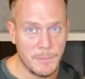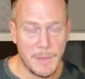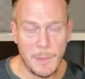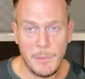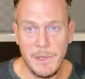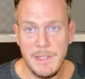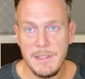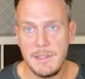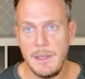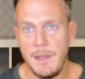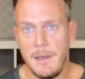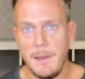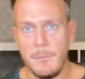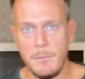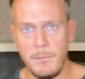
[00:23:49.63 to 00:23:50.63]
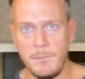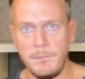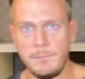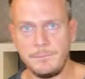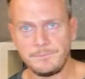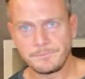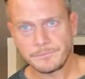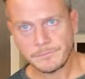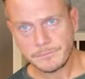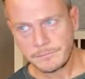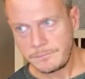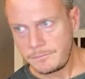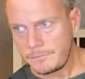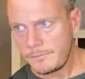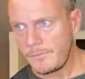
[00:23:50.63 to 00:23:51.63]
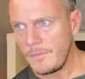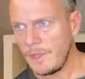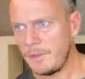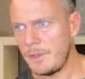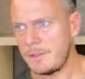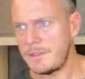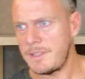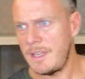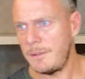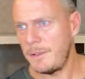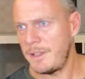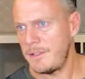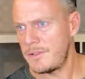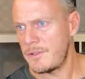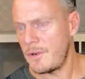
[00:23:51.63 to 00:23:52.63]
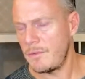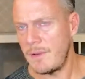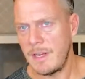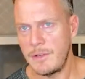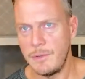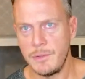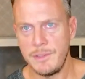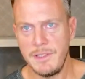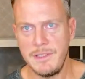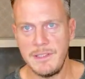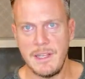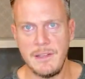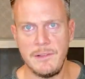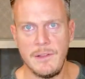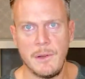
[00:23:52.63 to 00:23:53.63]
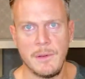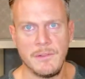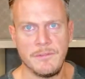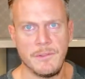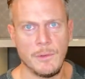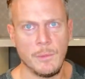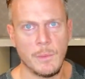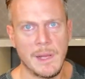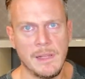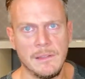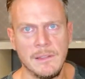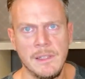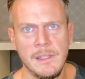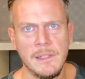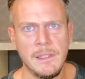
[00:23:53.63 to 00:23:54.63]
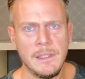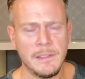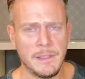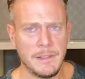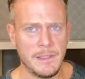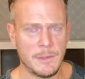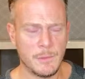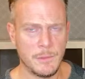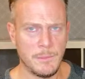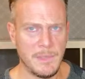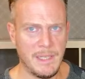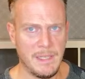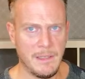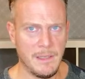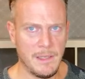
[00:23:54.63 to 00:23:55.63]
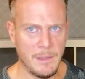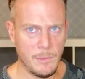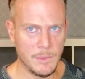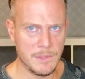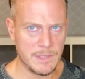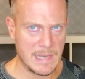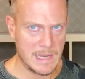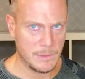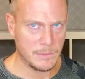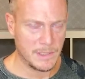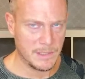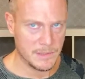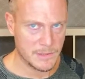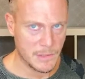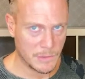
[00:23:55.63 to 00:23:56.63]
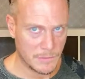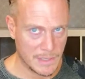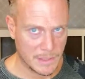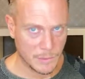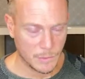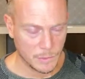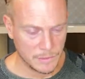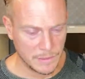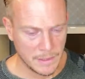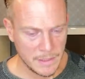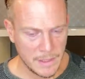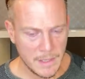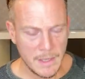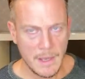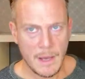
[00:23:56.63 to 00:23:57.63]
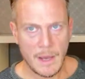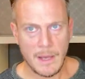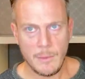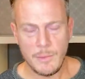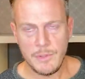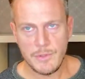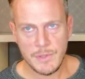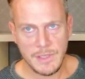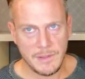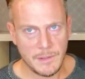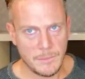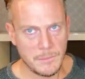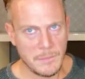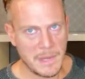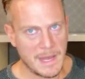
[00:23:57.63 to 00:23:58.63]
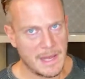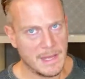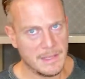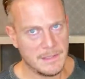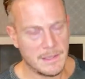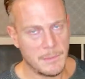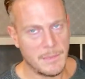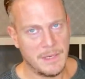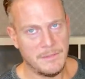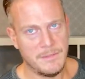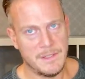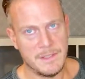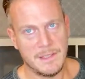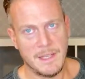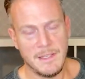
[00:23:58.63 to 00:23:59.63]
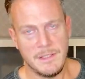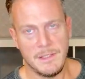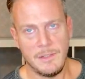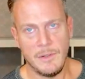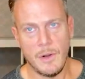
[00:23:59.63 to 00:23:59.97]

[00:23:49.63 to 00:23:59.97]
memories. Not to sound like a stock record, he said, knowing full well that this would mean he would sound like a stock record. I would treat them as a manifestation